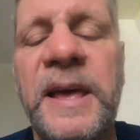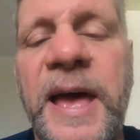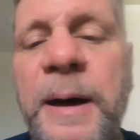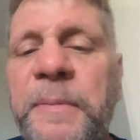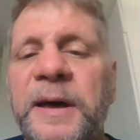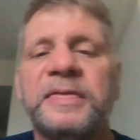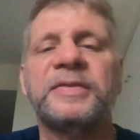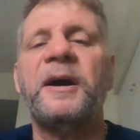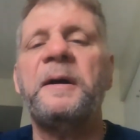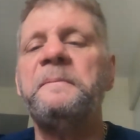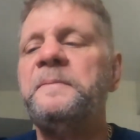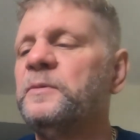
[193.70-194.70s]
And my
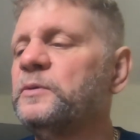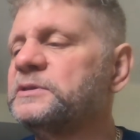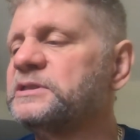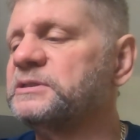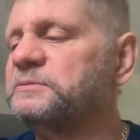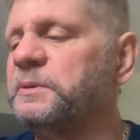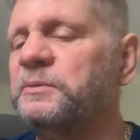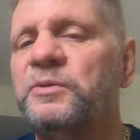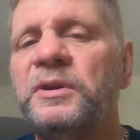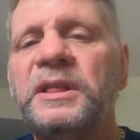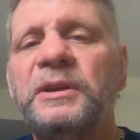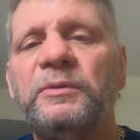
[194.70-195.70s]
thumb, which has been
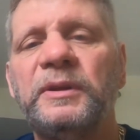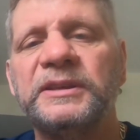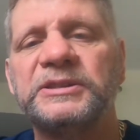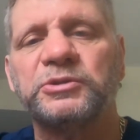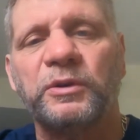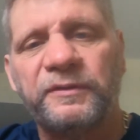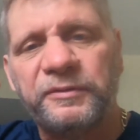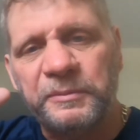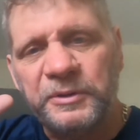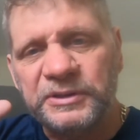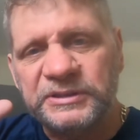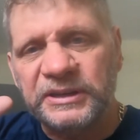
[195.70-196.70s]
really, really sore from
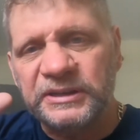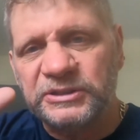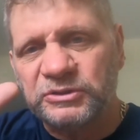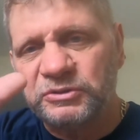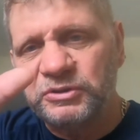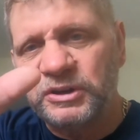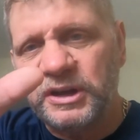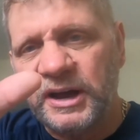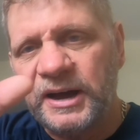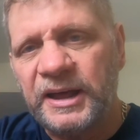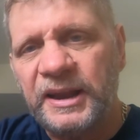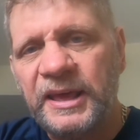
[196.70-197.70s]
using a screw
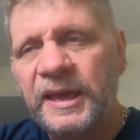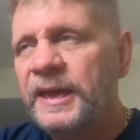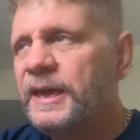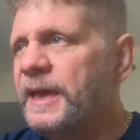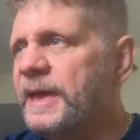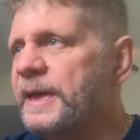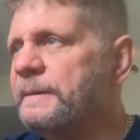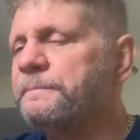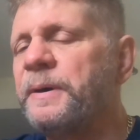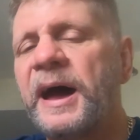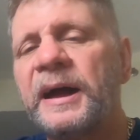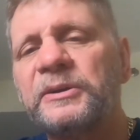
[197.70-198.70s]
gun,
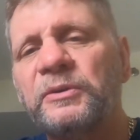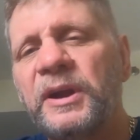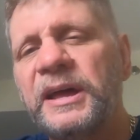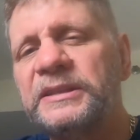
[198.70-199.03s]
impact